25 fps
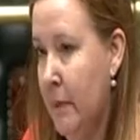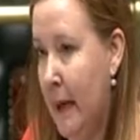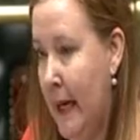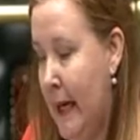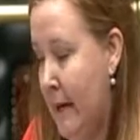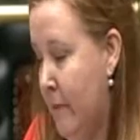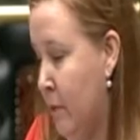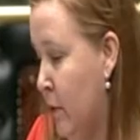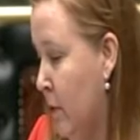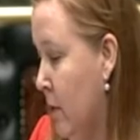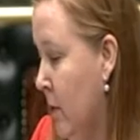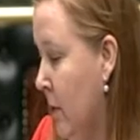
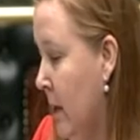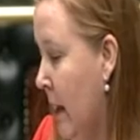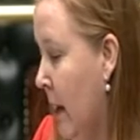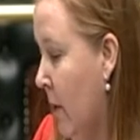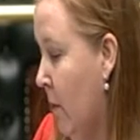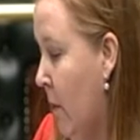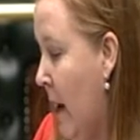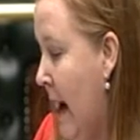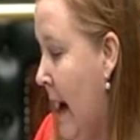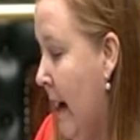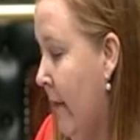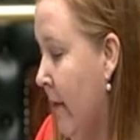people
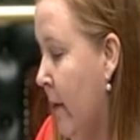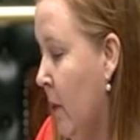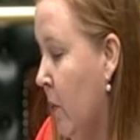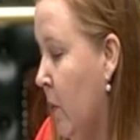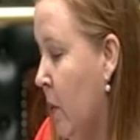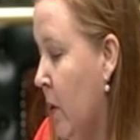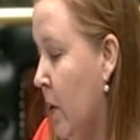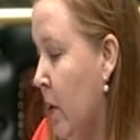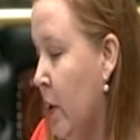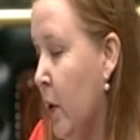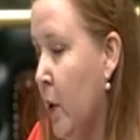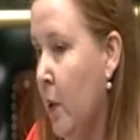around the
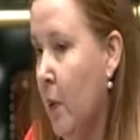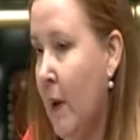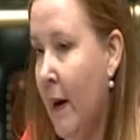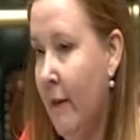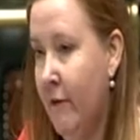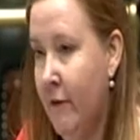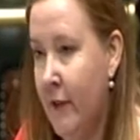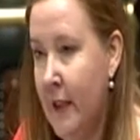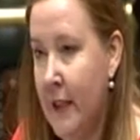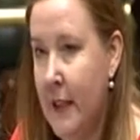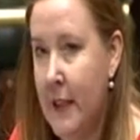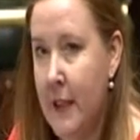world who are
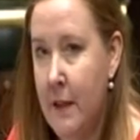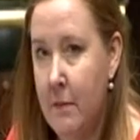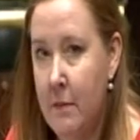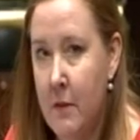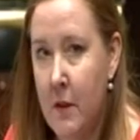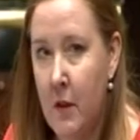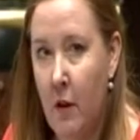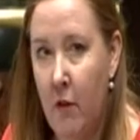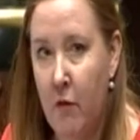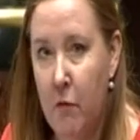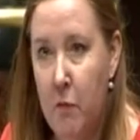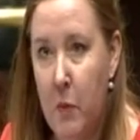
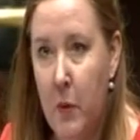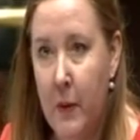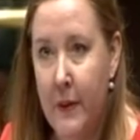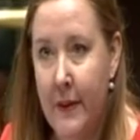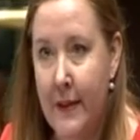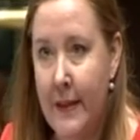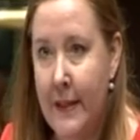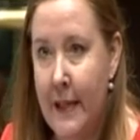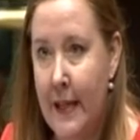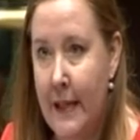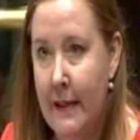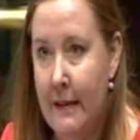victims of
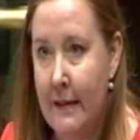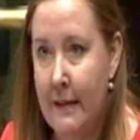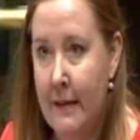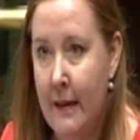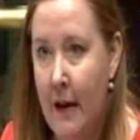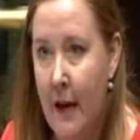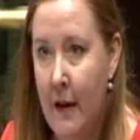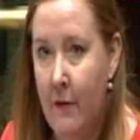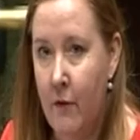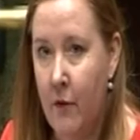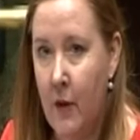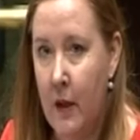modern day
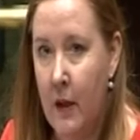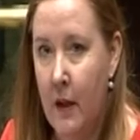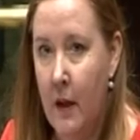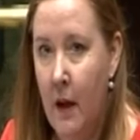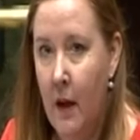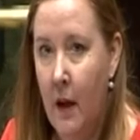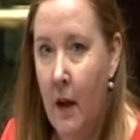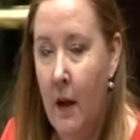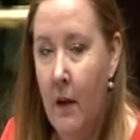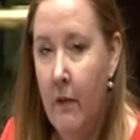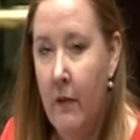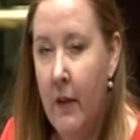slavery.
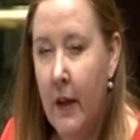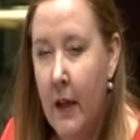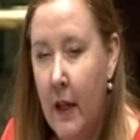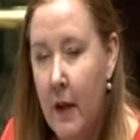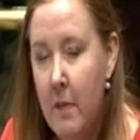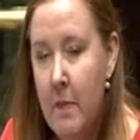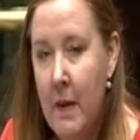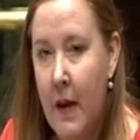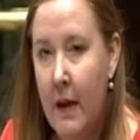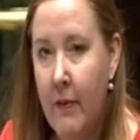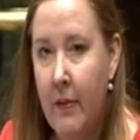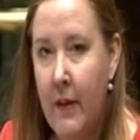Think
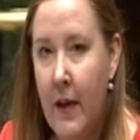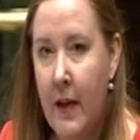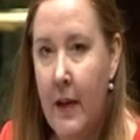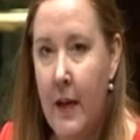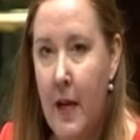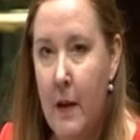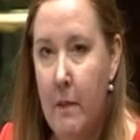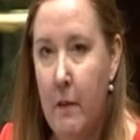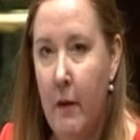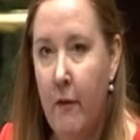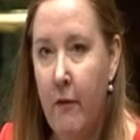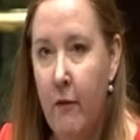about that
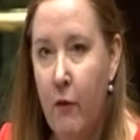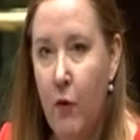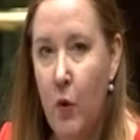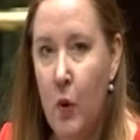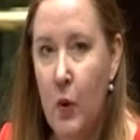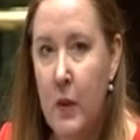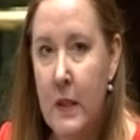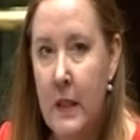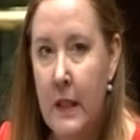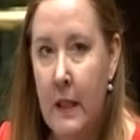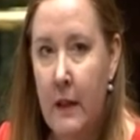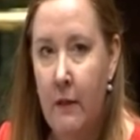number,
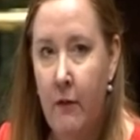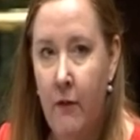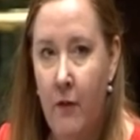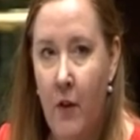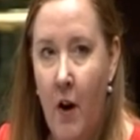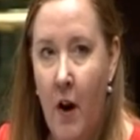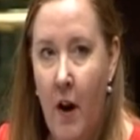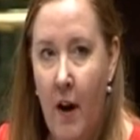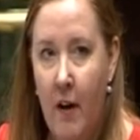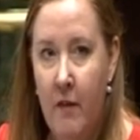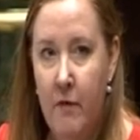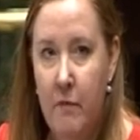
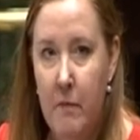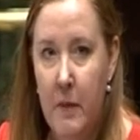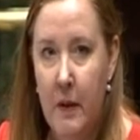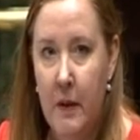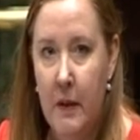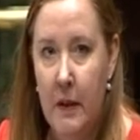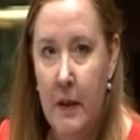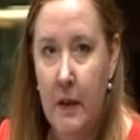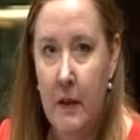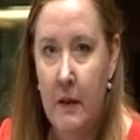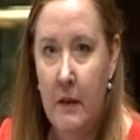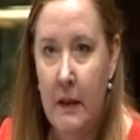45
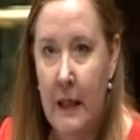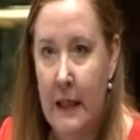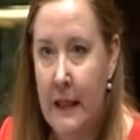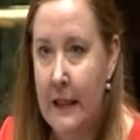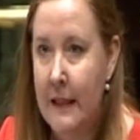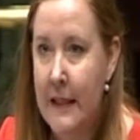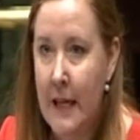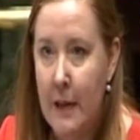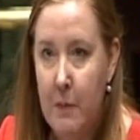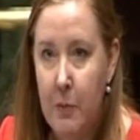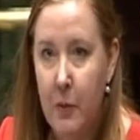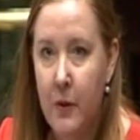million, nearly
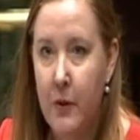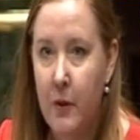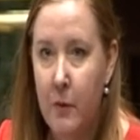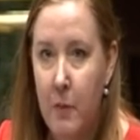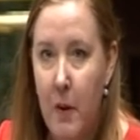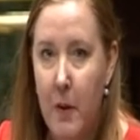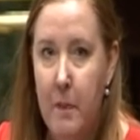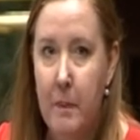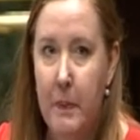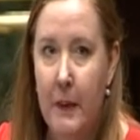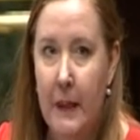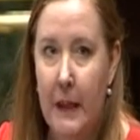double the
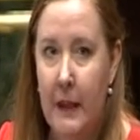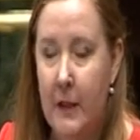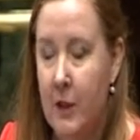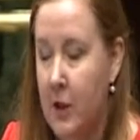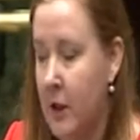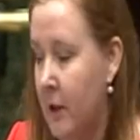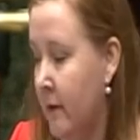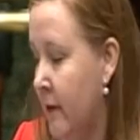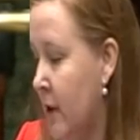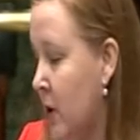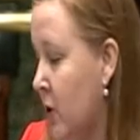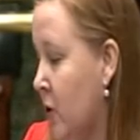
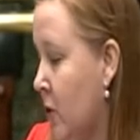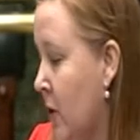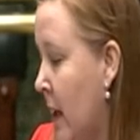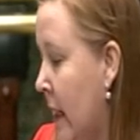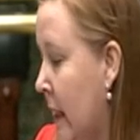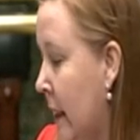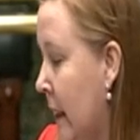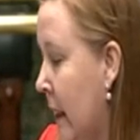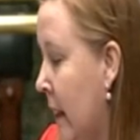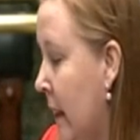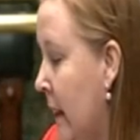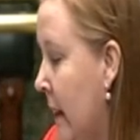population of
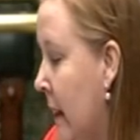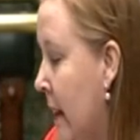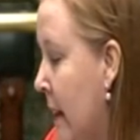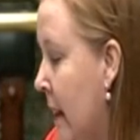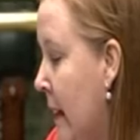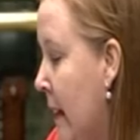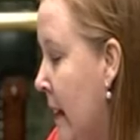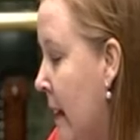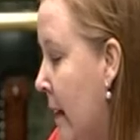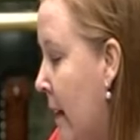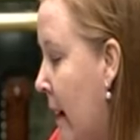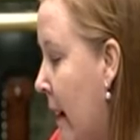Australia.
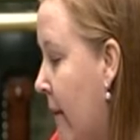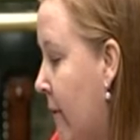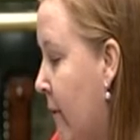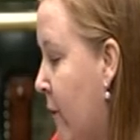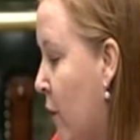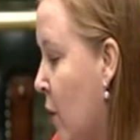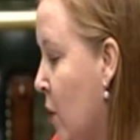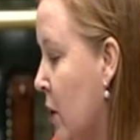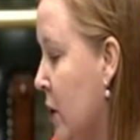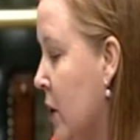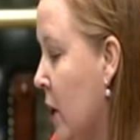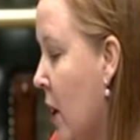
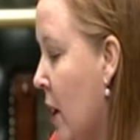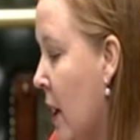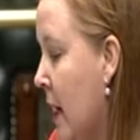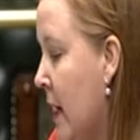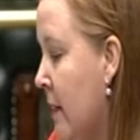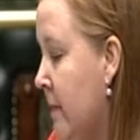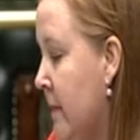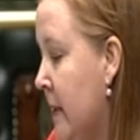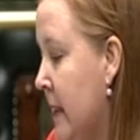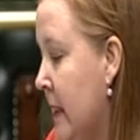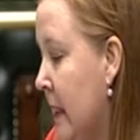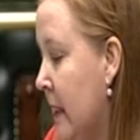Four
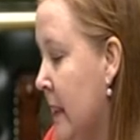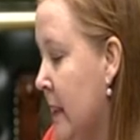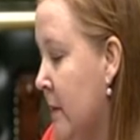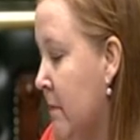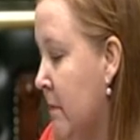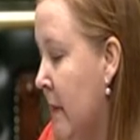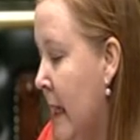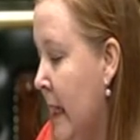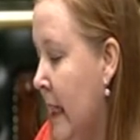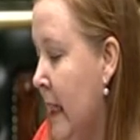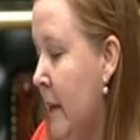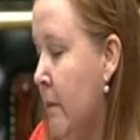times as
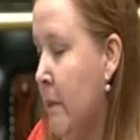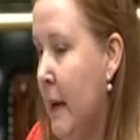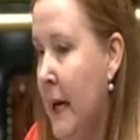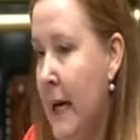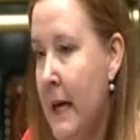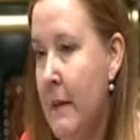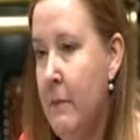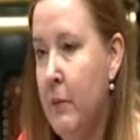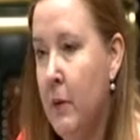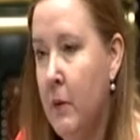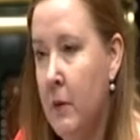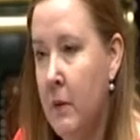many
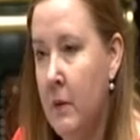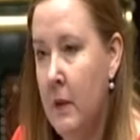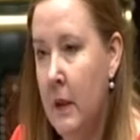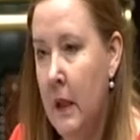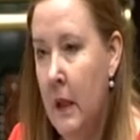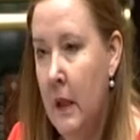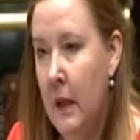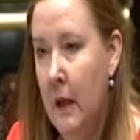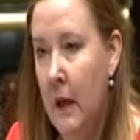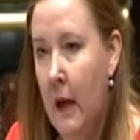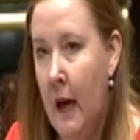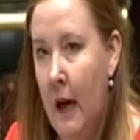people
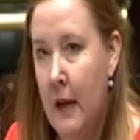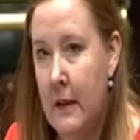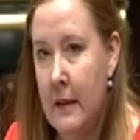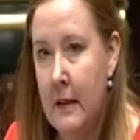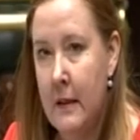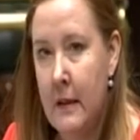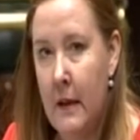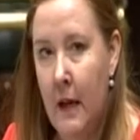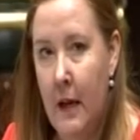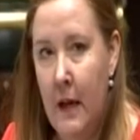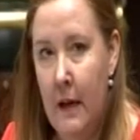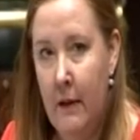
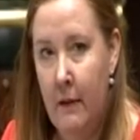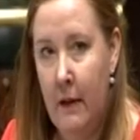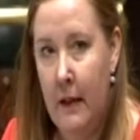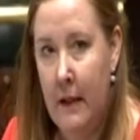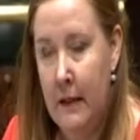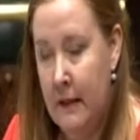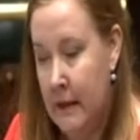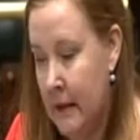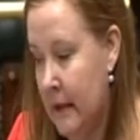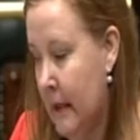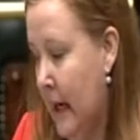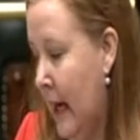are
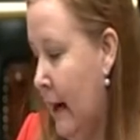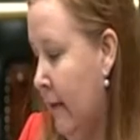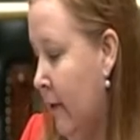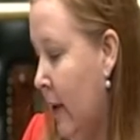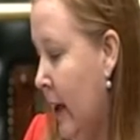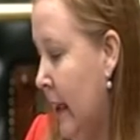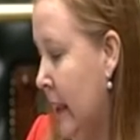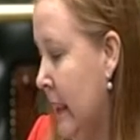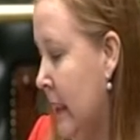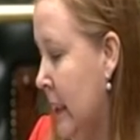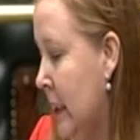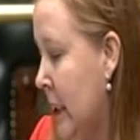in
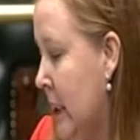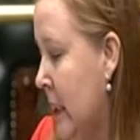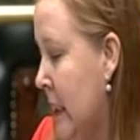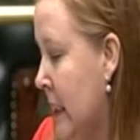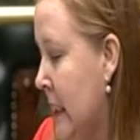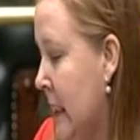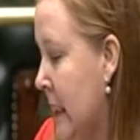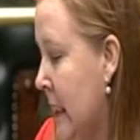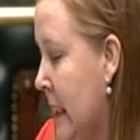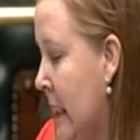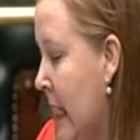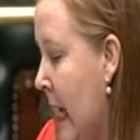slave-like
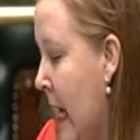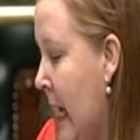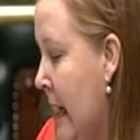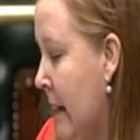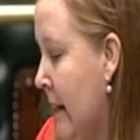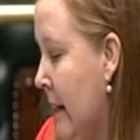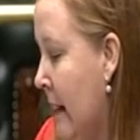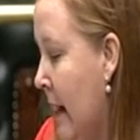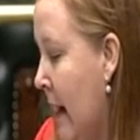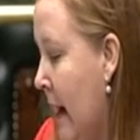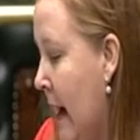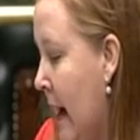conditions
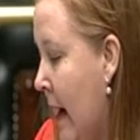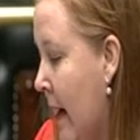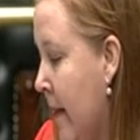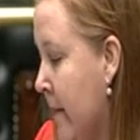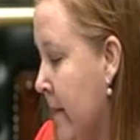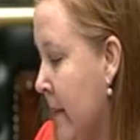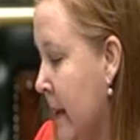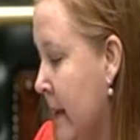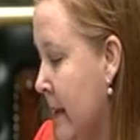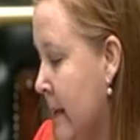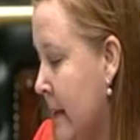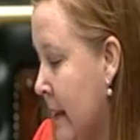today,
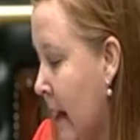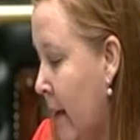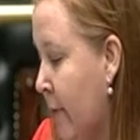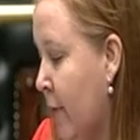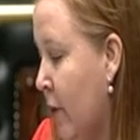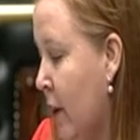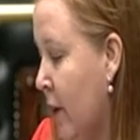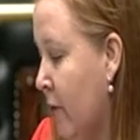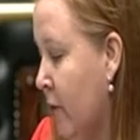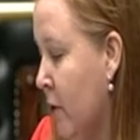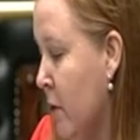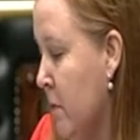
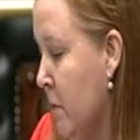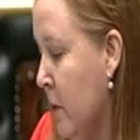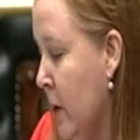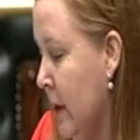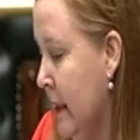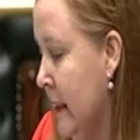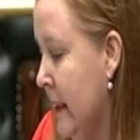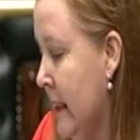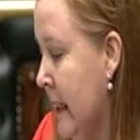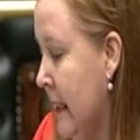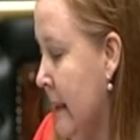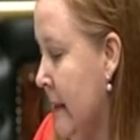suffering from
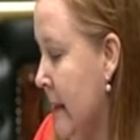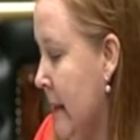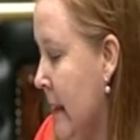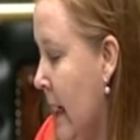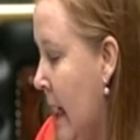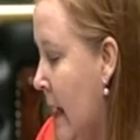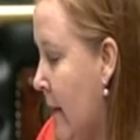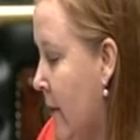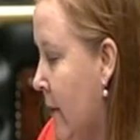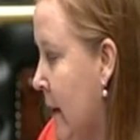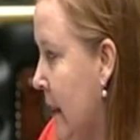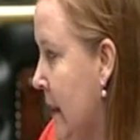modern day
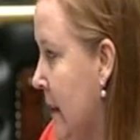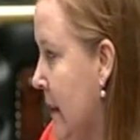slavery